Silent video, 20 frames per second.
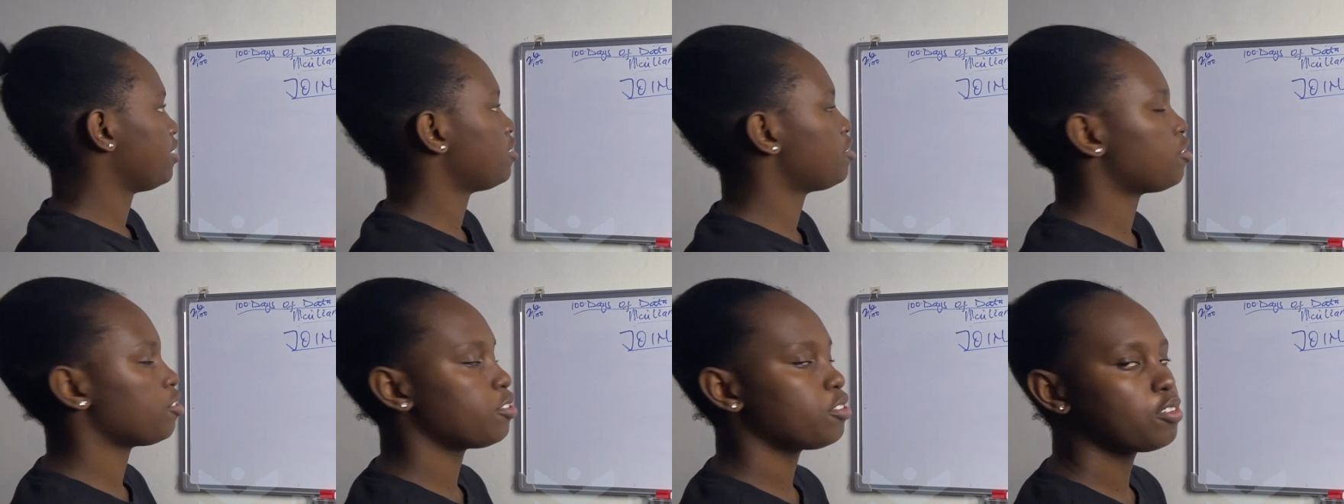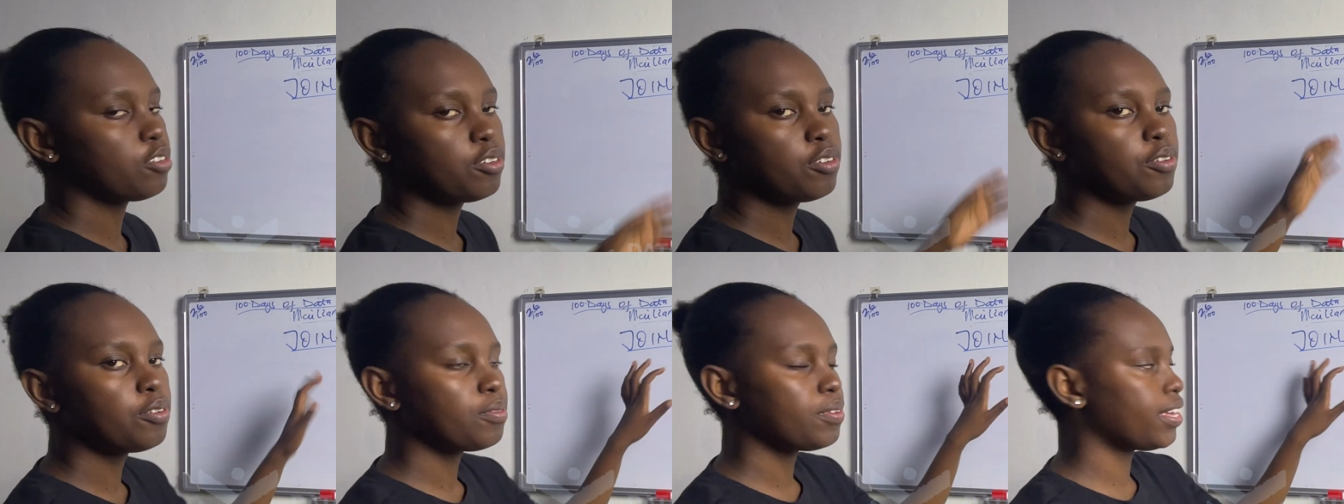
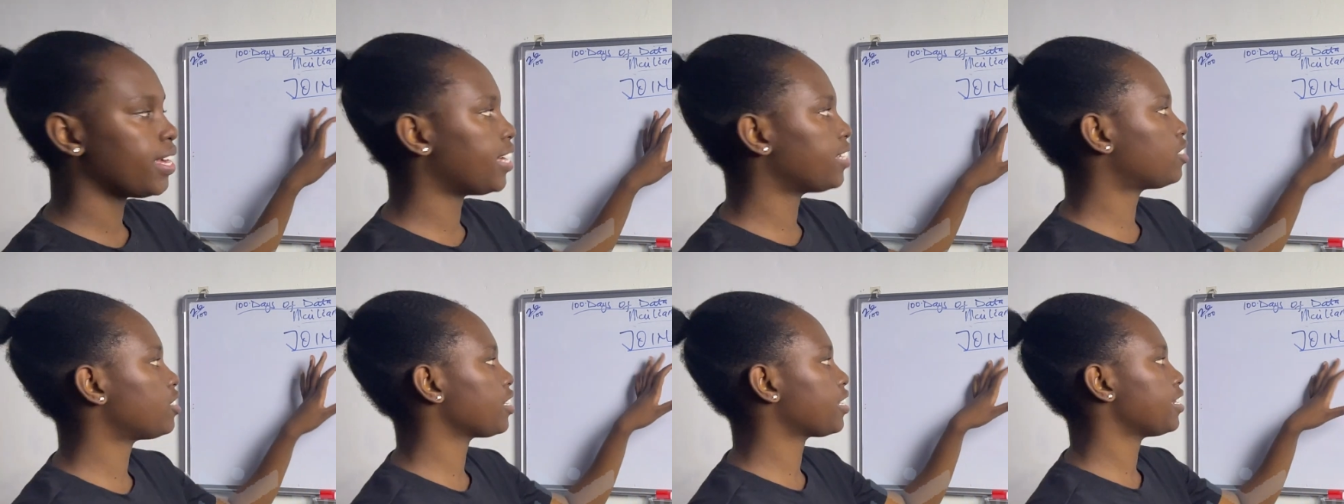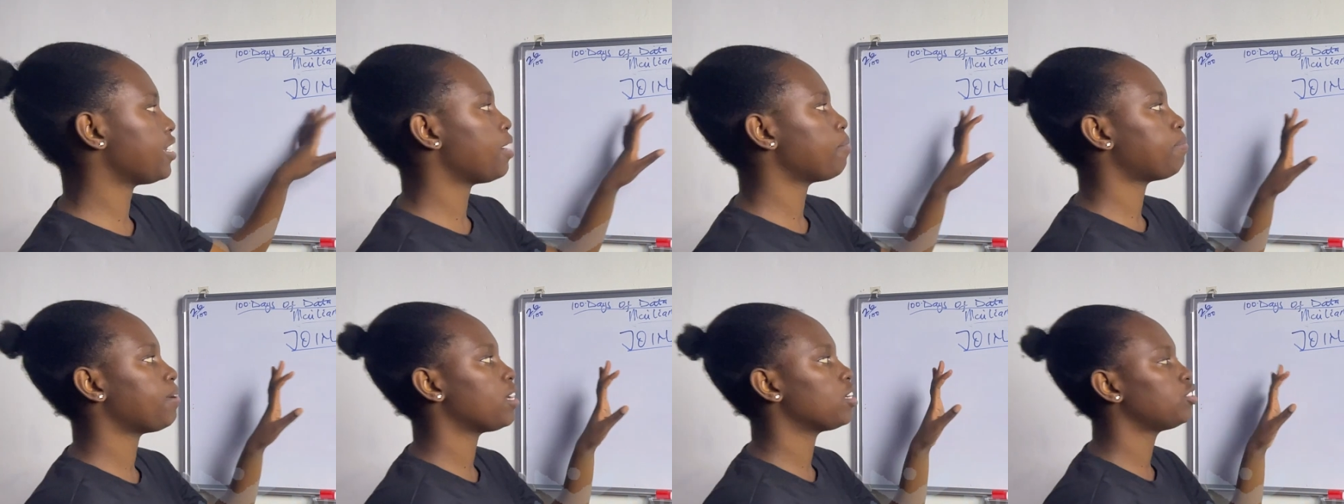so we are talking
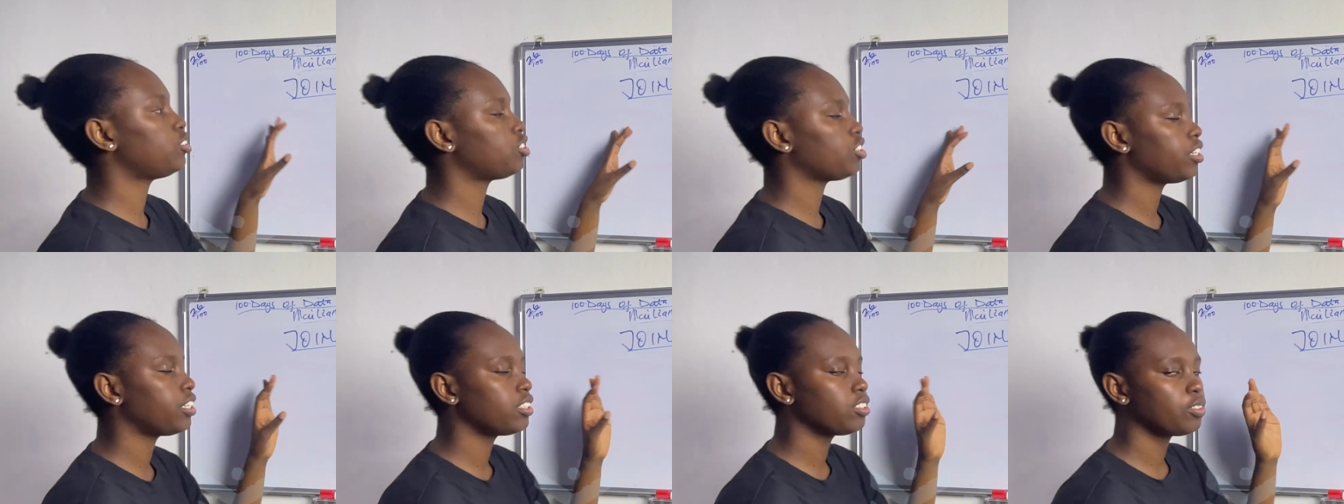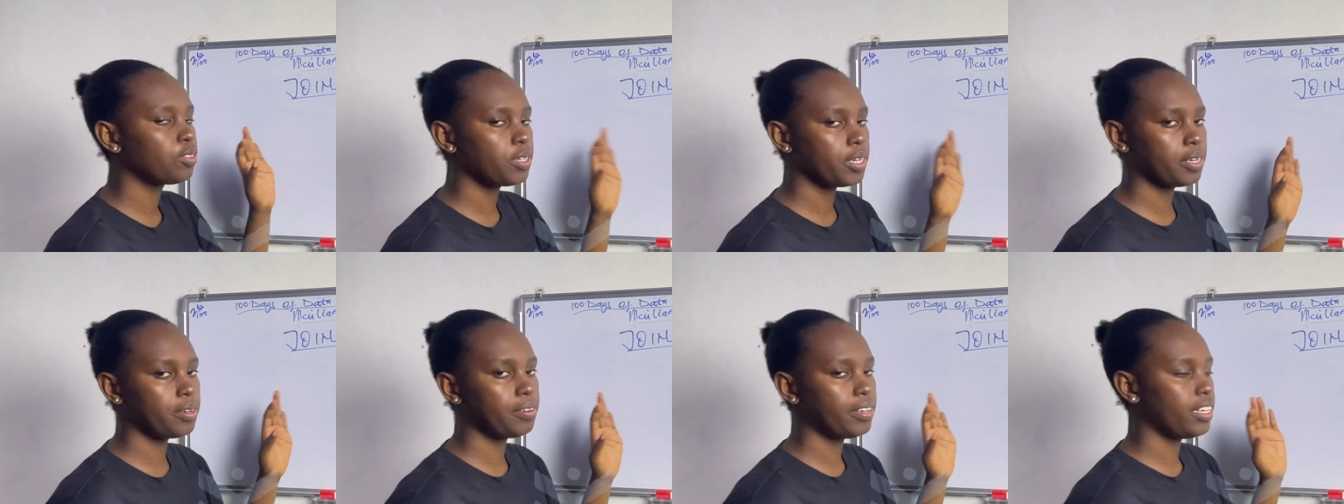about join
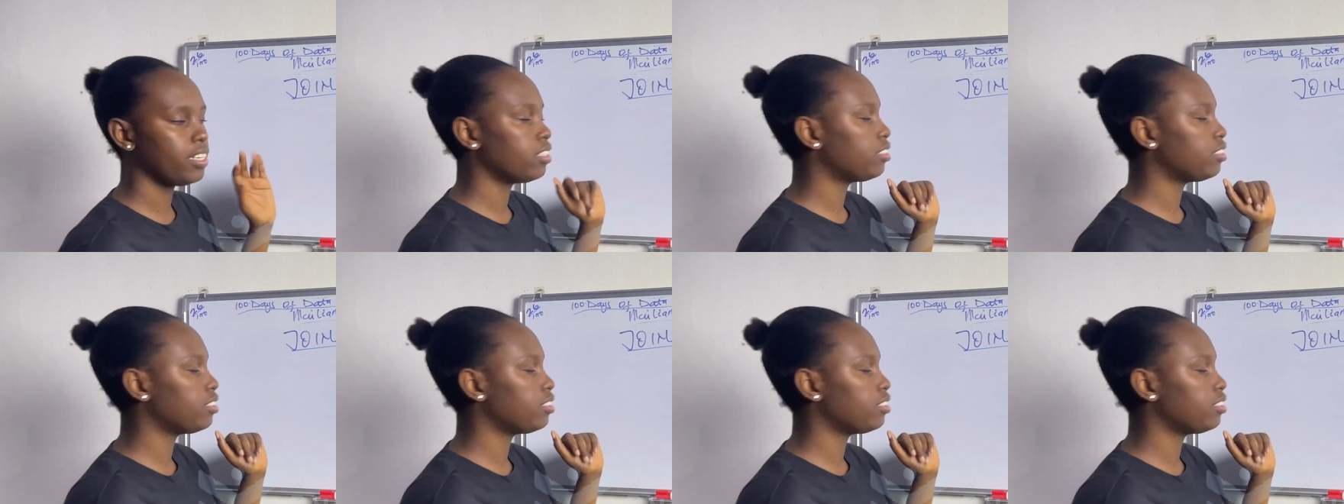query